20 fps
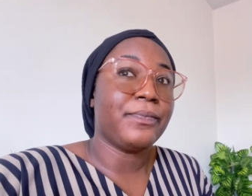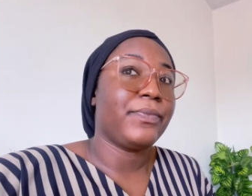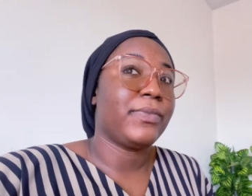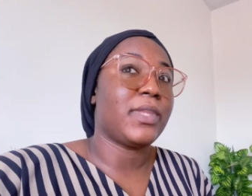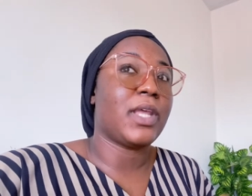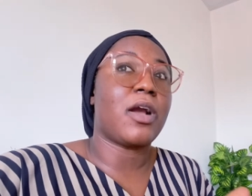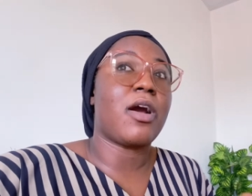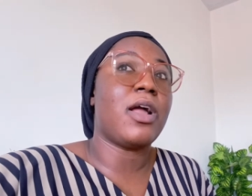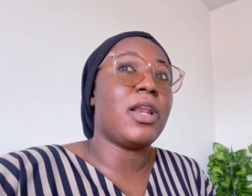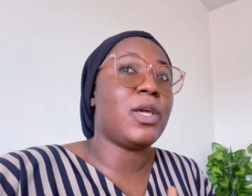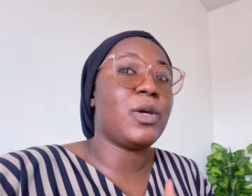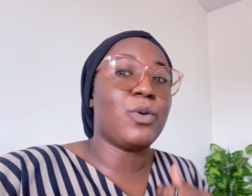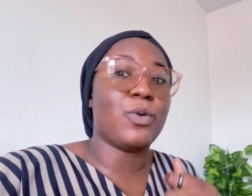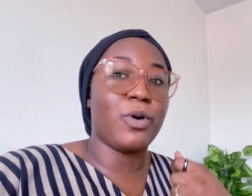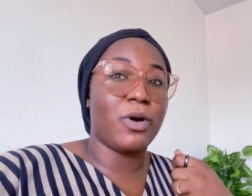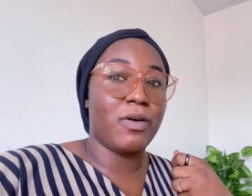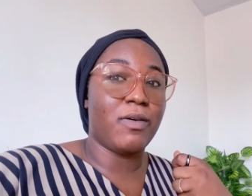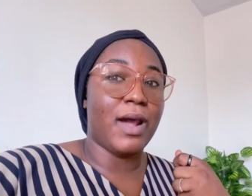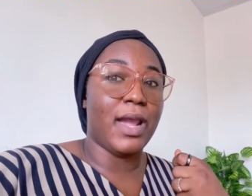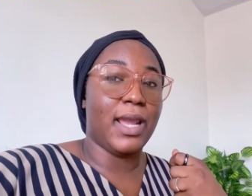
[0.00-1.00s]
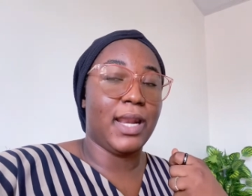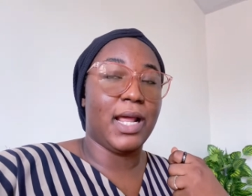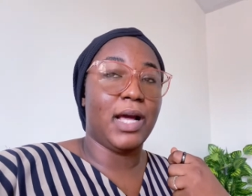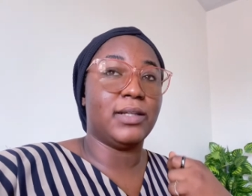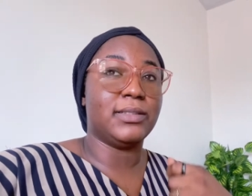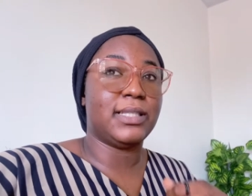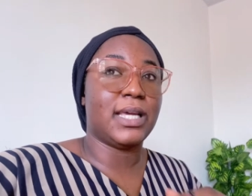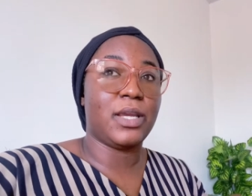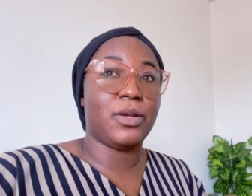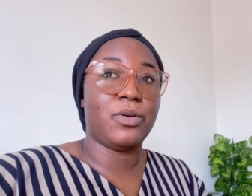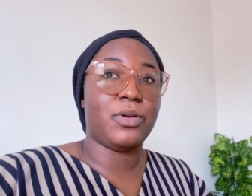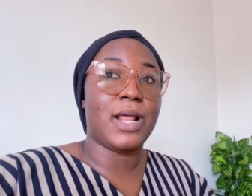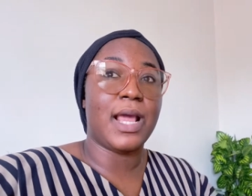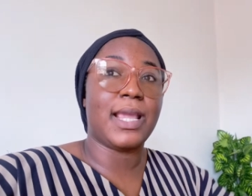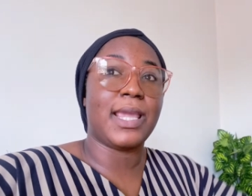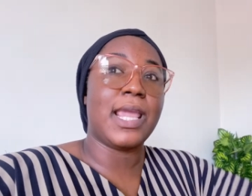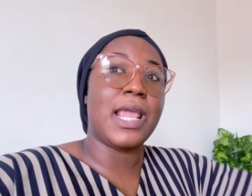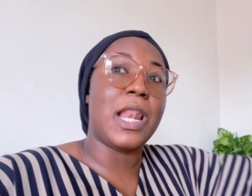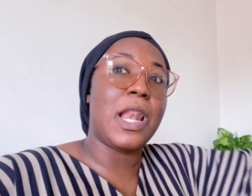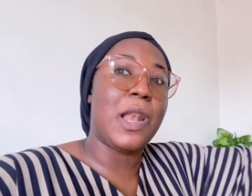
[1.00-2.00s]
They call it gora in Hausa. You know, like
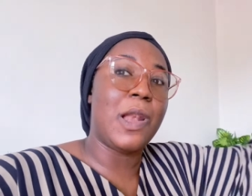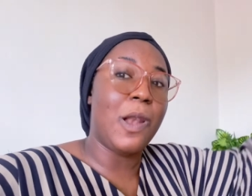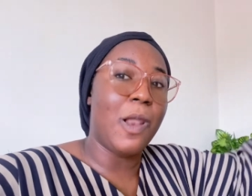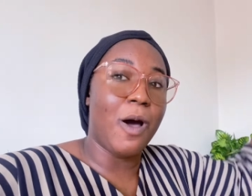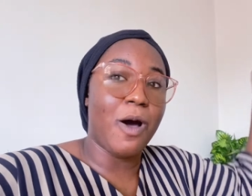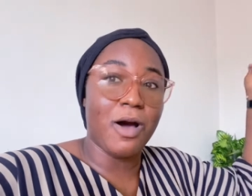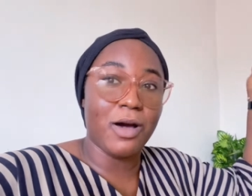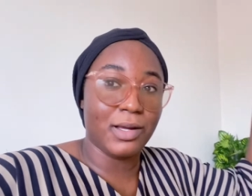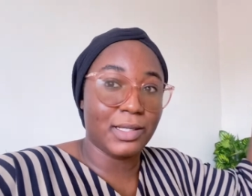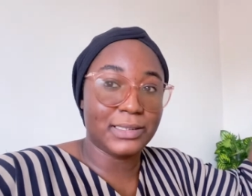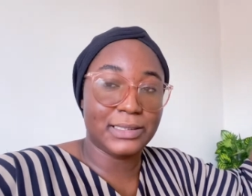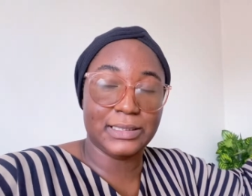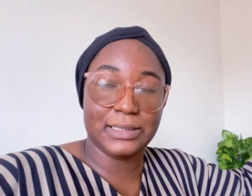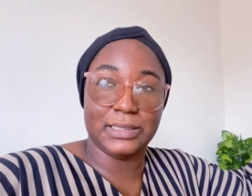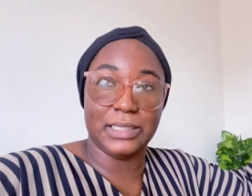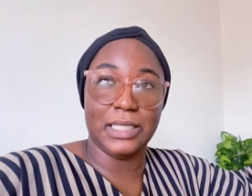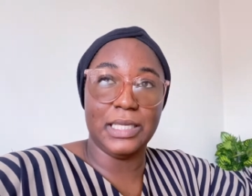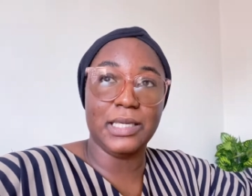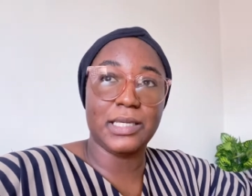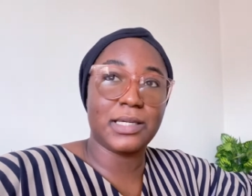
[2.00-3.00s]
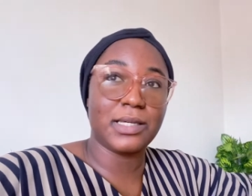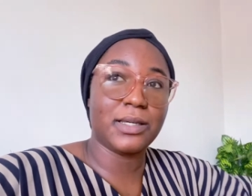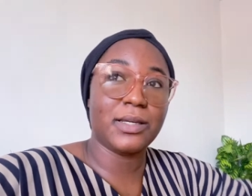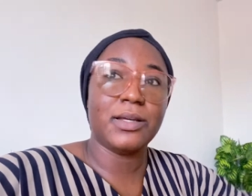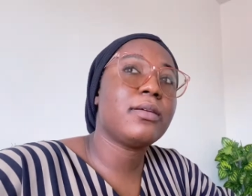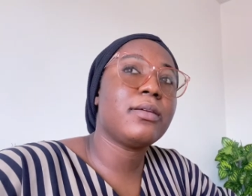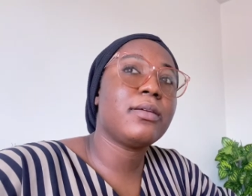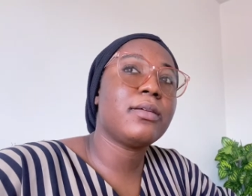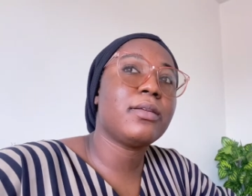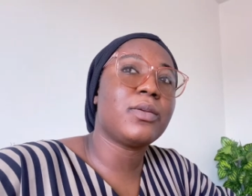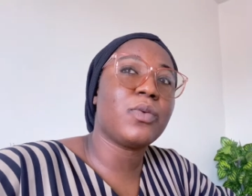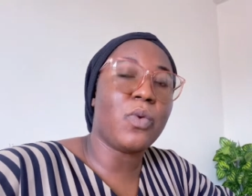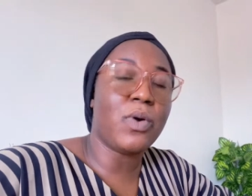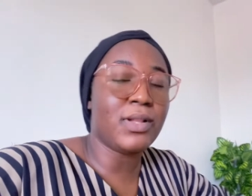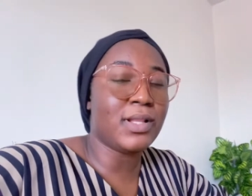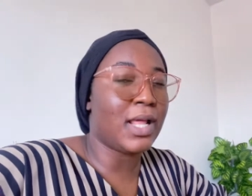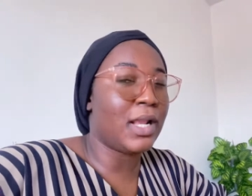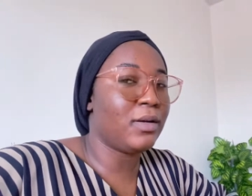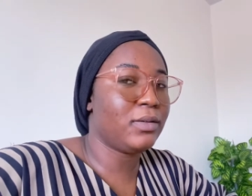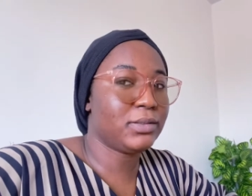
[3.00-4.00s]
a long stick the one
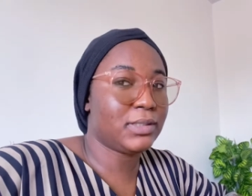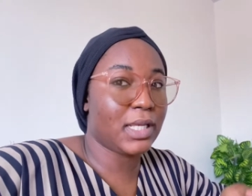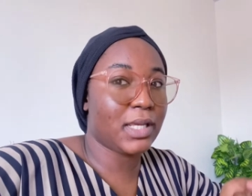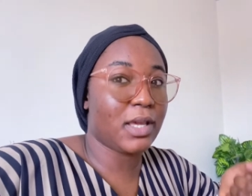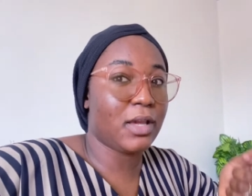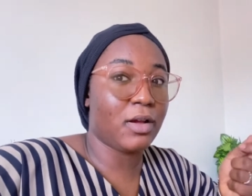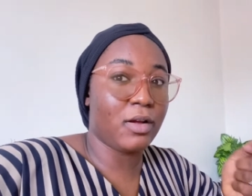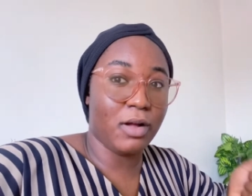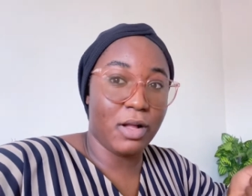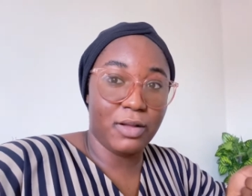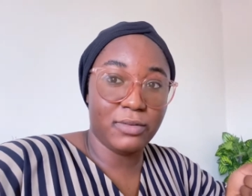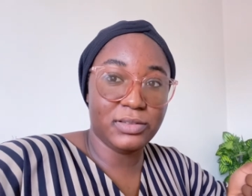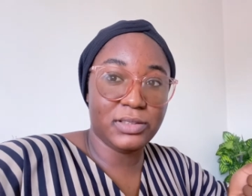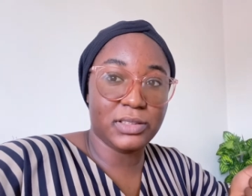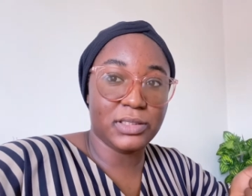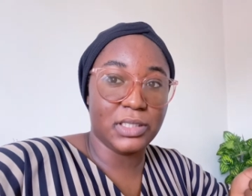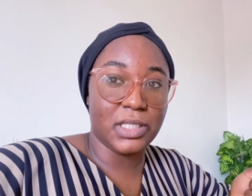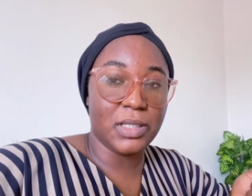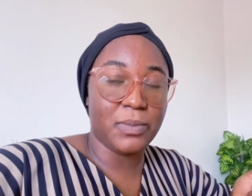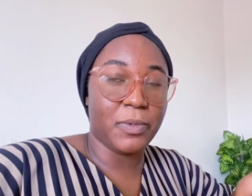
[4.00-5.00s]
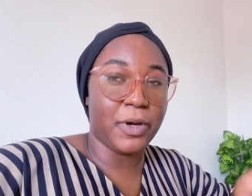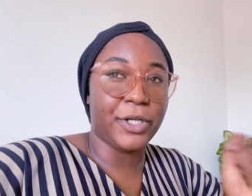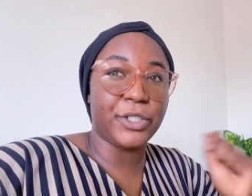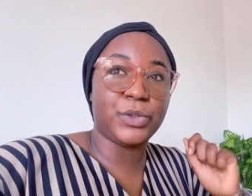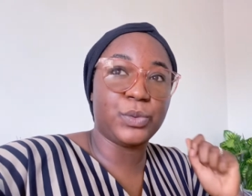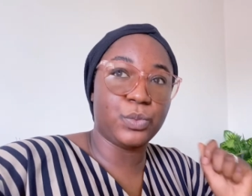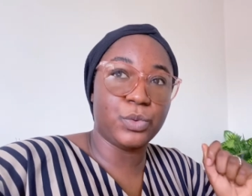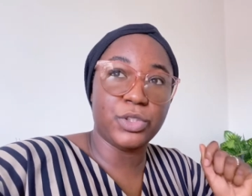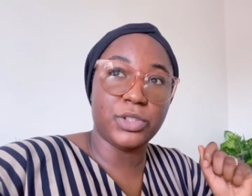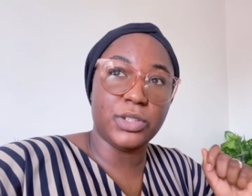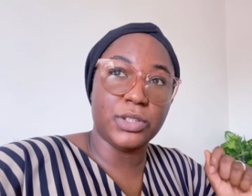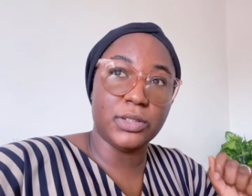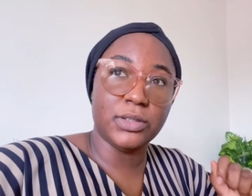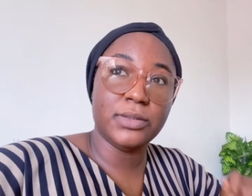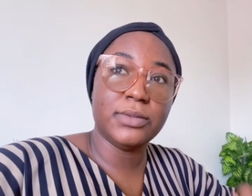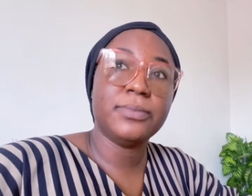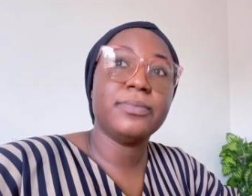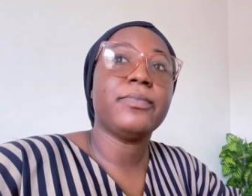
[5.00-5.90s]
that looks like a golf stick but it's wooden